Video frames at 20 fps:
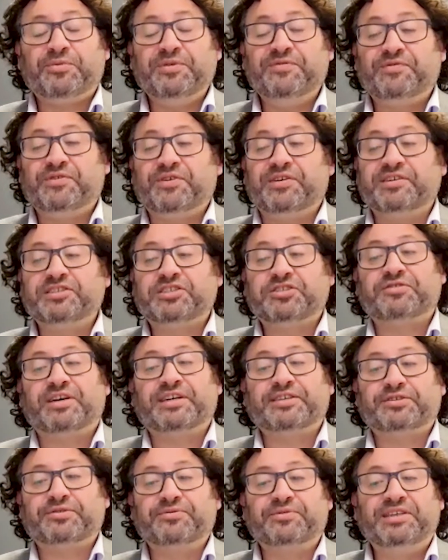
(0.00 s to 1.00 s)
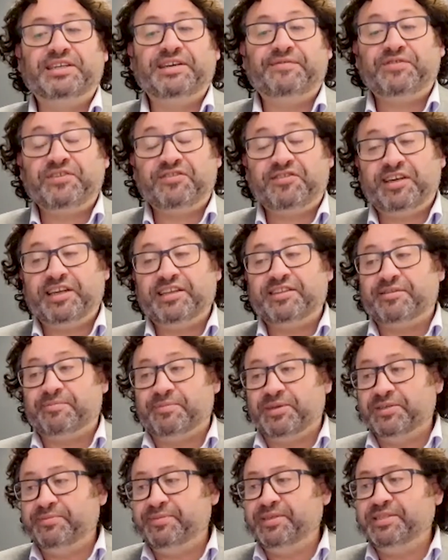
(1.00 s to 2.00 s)
We've got a structural deficit at the
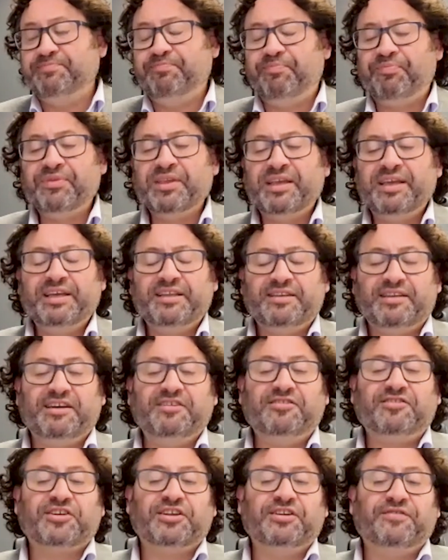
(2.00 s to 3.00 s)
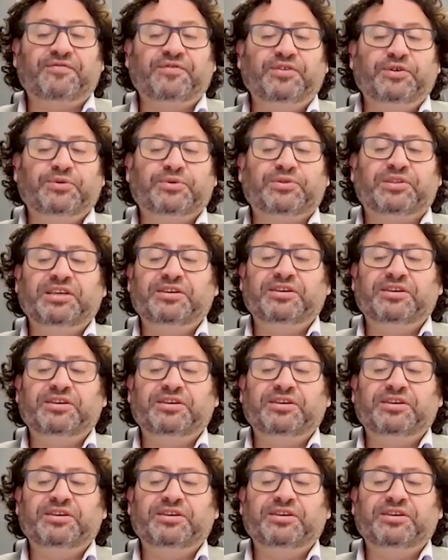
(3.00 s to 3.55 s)
moment that is going to fuel the